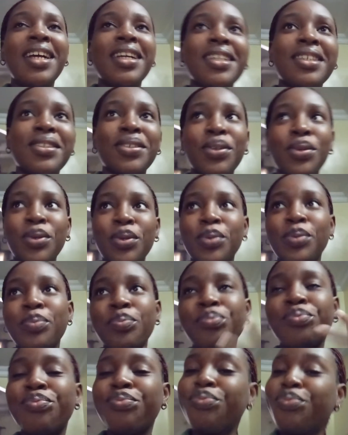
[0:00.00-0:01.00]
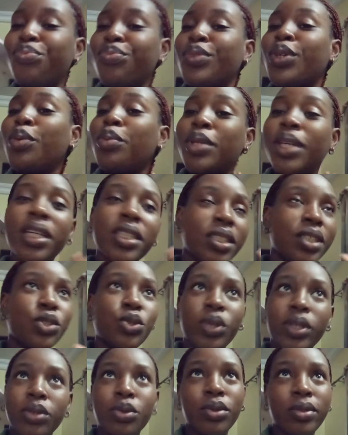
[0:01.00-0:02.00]
So hope you guys
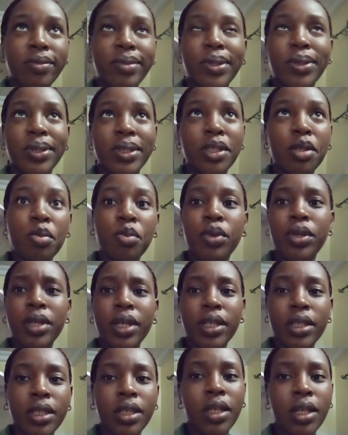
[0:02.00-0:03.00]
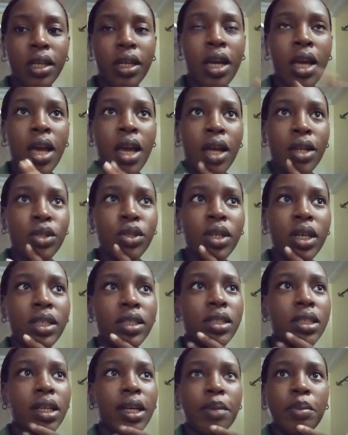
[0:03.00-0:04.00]
enjoyed all the vlogs. Tell me what you guys think. Do you
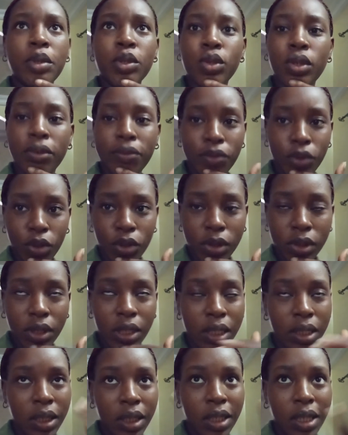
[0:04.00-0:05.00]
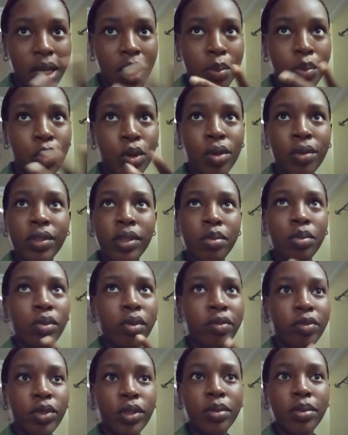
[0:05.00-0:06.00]
guys like me doing vlogs? I think I'm more comfortable
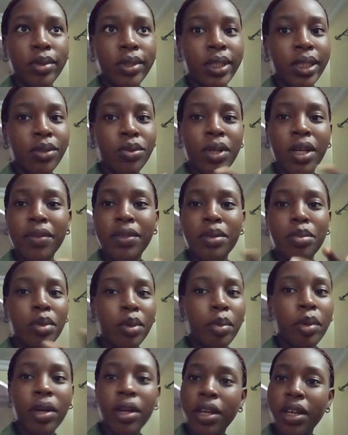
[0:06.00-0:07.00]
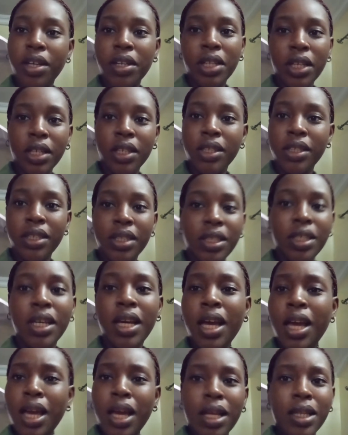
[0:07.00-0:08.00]
with vlogs because I don't have to prepare. Like, see,
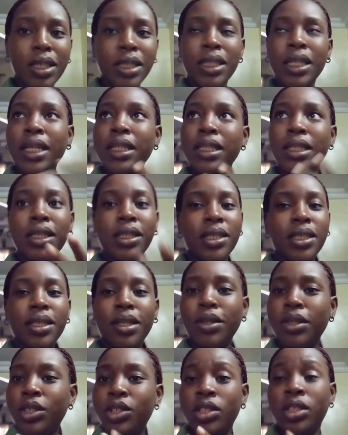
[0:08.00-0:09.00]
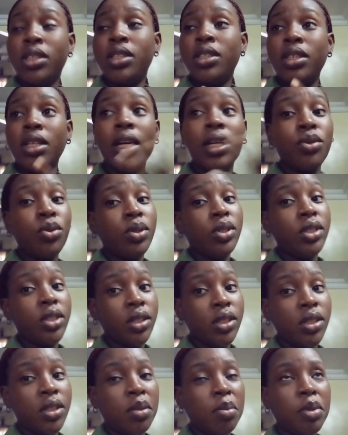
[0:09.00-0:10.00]
this lighting is shitty. I know it's
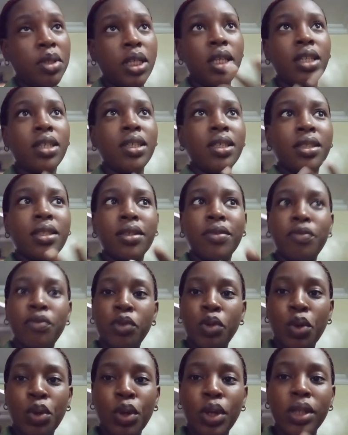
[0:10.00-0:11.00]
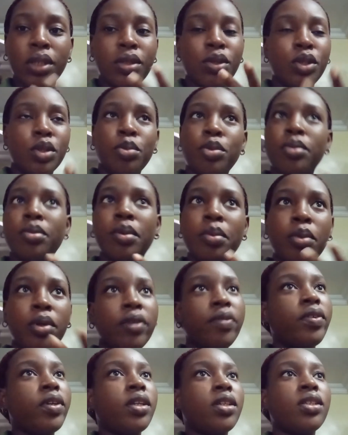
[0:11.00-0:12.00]
shitty, but like, it's a vlog. It's not supposed to be
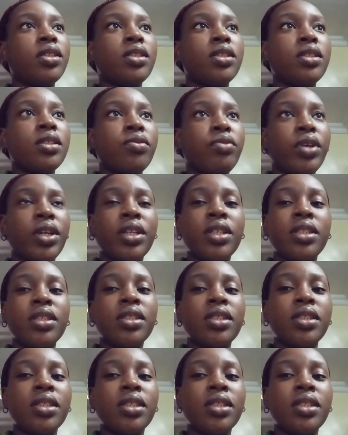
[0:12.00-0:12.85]
perfect, right?